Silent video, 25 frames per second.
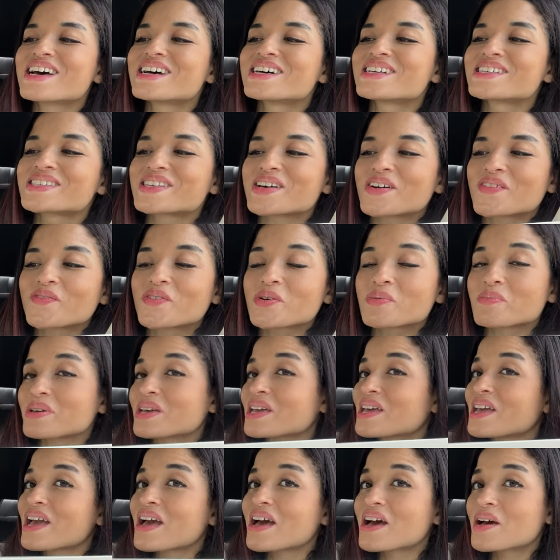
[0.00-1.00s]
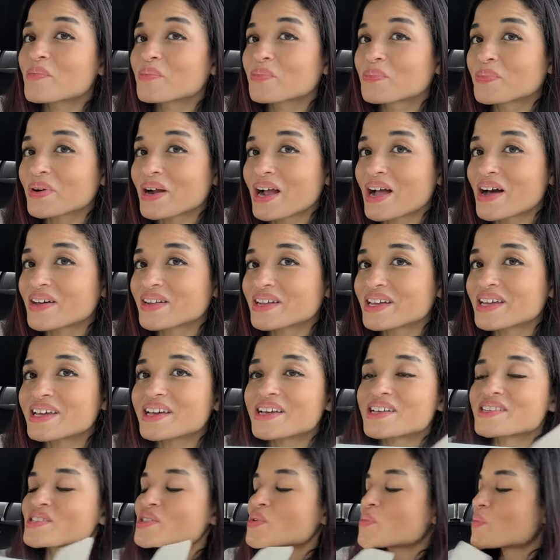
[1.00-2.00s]
So for me, brownie
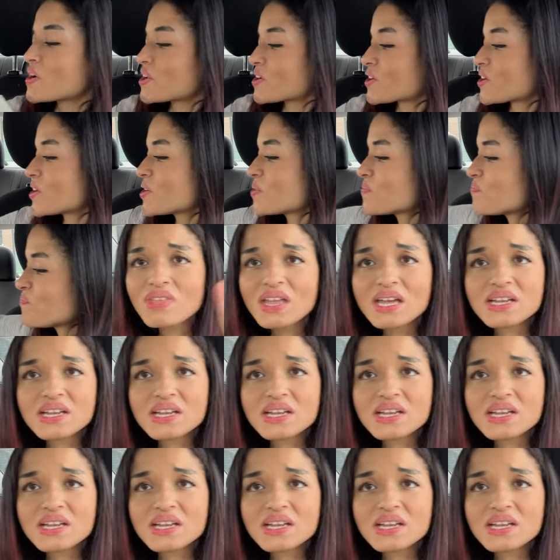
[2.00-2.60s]
is the winner.